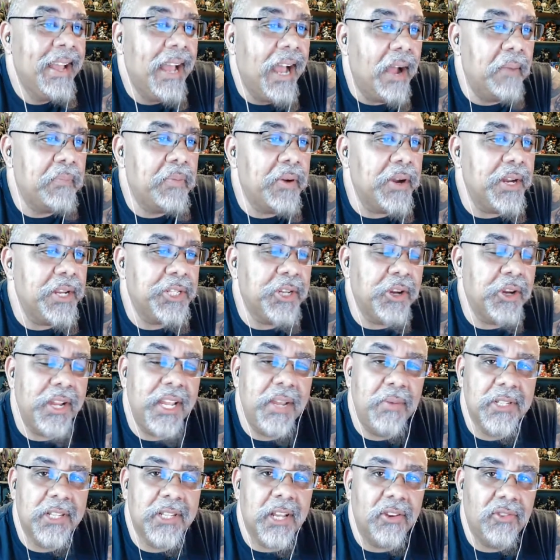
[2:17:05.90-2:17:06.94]
I'm pretty sure he
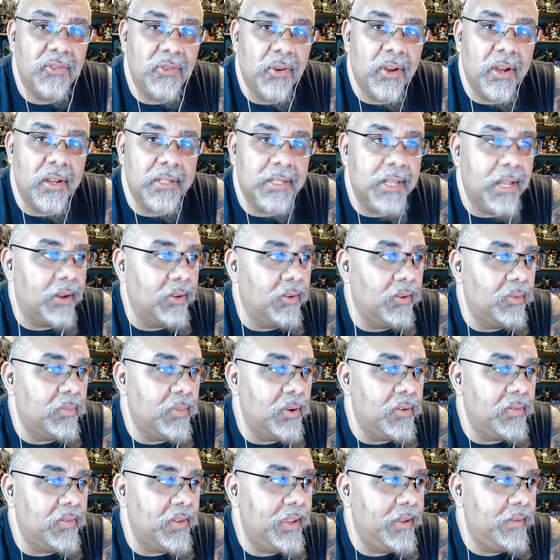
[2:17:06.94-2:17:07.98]
was on drugs that whole
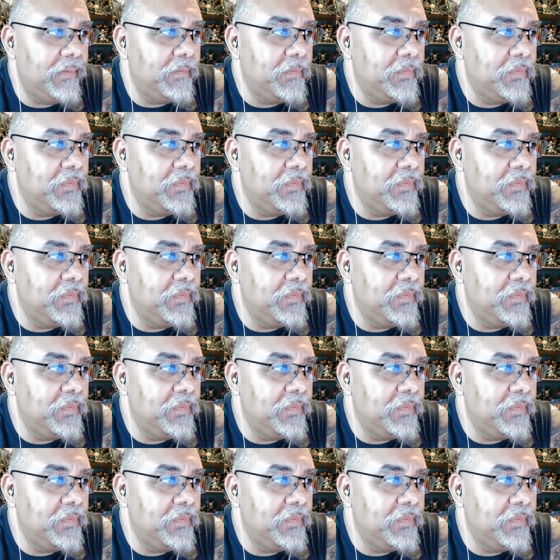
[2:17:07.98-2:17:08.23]
movie.